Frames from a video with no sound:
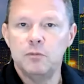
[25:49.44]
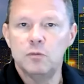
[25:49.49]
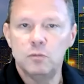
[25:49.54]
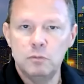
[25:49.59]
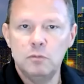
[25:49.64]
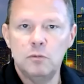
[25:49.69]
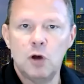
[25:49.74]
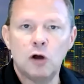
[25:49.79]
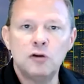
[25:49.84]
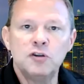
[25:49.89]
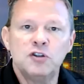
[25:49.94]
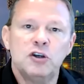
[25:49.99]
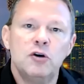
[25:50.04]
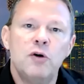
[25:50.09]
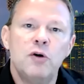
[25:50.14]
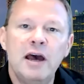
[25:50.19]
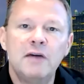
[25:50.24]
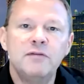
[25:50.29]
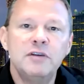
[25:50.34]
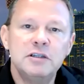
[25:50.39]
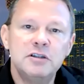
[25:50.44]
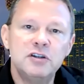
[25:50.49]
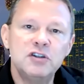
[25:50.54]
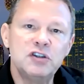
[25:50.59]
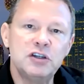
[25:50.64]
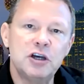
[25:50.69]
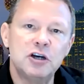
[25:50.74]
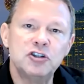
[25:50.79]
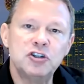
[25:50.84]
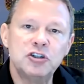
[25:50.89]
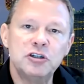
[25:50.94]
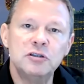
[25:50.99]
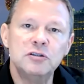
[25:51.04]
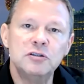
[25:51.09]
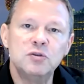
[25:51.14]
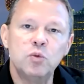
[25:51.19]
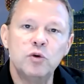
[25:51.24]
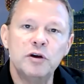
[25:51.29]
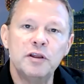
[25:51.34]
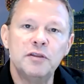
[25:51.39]
also having
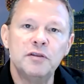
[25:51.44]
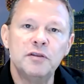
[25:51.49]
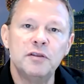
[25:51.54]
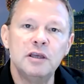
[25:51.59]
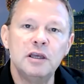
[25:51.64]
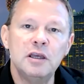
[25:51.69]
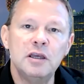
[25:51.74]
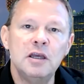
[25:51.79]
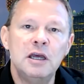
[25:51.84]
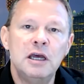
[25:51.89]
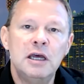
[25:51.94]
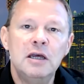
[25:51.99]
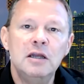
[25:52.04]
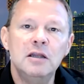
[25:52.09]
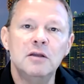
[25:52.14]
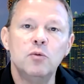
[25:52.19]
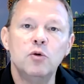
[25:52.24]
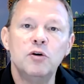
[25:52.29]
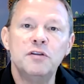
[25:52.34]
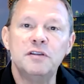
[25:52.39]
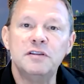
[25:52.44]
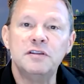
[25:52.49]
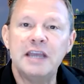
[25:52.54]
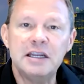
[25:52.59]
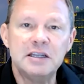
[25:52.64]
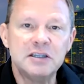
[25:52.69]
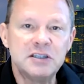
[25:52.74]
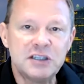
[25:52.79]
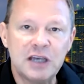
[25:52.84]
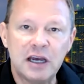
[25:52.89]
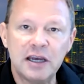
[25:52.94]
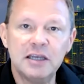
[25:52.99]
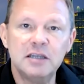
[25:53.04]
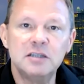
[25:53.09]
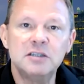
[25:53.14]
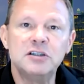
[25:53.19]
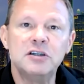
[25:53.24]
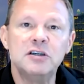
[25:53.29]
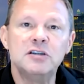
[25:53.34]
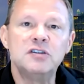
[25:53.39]
discussions with data
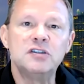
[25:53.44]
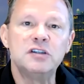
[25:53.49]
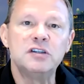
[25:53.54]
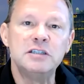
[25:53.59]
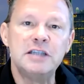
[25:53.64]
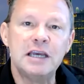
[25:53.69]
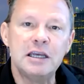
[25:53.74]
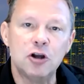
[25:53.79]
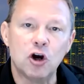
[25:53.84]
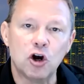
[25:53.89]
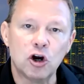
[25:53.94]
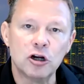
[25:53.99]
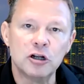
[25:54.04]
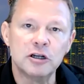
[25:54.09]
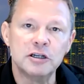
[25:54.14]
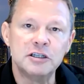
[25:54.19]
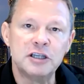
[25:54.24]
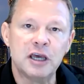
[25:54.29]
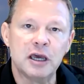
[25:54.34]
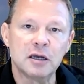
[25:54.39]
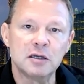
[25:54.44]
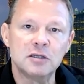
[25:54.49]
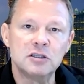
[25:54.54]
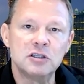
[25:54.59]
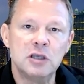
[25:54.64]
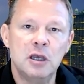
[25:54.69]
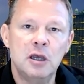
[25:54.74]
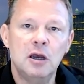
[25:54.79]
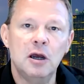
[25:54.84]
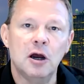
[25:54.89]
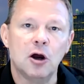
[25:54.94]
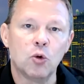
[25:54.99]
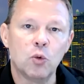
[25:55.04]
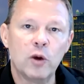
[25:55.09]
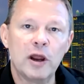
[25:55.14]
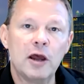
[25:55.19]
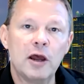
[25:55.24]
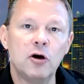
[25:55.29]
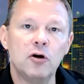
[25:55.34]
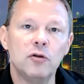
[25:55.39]
scientists and data architects
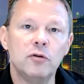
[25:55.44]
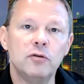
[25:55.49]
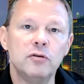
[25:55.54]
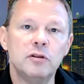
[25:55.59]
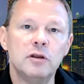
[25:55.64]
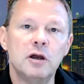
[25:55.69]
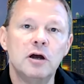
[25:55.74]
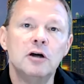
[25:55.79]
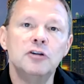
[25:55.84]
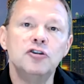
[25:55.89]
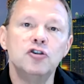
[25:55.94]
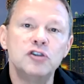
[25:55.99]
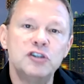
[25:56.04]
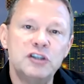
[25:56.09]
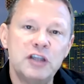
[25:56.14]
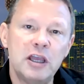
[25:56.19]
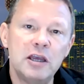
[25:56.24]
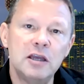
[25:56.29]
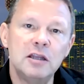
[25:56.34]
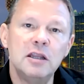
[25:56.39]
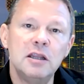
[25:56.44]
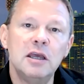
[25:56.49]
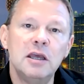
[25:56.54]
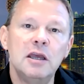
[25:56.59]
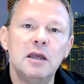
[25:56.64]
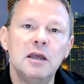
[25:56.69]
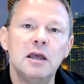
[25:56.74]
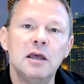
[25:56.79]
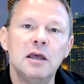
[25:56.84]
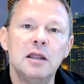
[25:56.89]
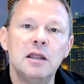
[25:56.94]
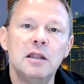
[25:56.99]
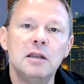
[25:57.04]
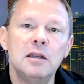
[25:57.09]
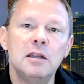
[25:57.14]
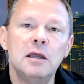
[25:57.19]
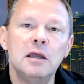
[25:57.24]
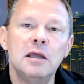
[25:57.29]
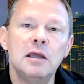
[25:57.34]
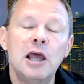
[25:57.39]
around understanding
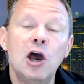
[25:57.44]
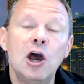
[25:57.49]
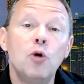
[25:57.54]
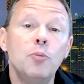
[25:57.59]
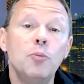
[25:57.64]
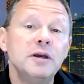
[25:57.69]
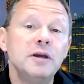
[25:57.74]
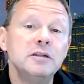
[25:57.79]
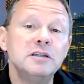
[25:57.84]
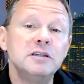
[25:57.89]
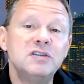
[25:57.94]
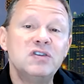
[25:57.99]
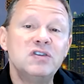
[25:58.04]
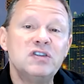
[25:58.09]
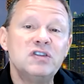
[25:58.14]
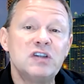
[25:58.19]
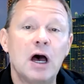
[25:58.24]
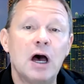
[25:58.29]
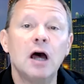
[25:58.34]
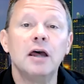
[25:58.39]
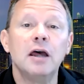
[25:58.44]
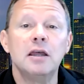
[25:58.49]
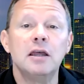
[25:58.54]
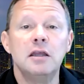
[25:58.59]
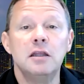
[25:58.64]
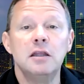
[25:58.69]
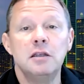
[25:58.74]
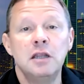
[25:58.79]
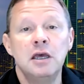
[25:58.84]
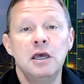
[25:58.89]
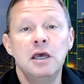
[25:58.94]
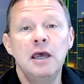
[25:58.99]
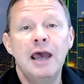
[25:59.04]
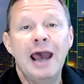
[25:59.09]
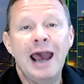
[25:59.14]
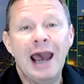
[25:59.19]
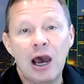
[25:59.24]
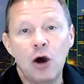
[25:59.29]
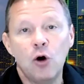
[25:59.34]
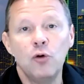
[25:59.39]
and helping to design
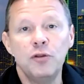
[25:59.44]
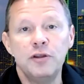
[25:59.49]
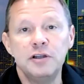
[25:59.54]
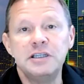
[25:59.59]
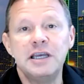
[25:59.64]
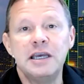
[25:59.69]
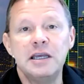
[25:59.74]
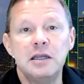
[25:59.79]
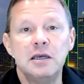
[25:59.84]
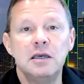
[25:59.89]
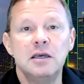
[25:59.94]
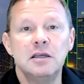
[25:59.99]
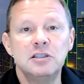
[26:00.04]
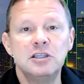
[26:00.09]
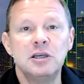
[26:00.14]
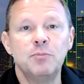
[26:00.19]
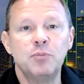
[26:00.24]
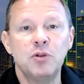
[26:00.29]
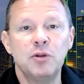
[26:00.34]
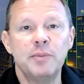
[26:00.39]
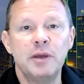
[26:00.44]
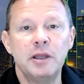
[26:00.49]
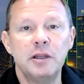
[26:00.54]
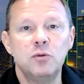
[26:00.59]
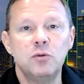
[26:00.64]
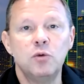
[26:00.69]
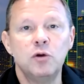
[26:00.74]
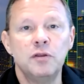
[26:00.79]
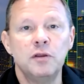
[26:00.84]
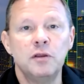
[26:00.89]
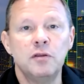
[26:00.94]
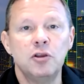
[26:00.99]
how the data gets implemented within the